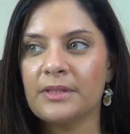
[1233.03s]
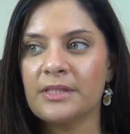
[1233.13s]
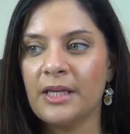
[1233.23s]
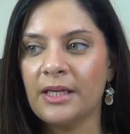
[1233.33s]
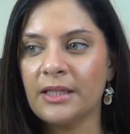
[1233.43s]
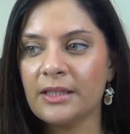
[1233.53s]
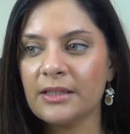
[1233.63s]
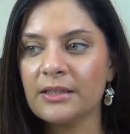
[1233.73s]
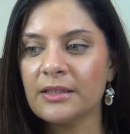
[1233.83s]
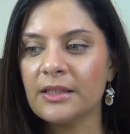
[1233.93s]

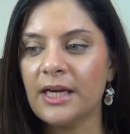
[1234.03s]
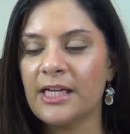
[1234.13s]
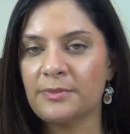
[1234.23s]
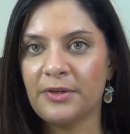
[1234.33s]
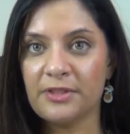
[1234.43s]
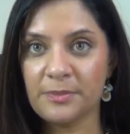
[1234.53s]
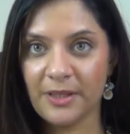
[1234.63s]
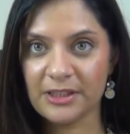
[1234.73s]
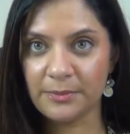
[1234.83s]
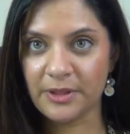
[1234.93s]
take as my
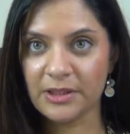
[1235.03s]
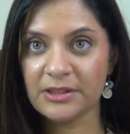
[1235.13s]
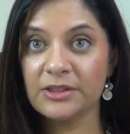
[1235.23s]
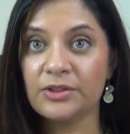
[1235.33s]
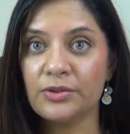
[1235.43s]
responsibility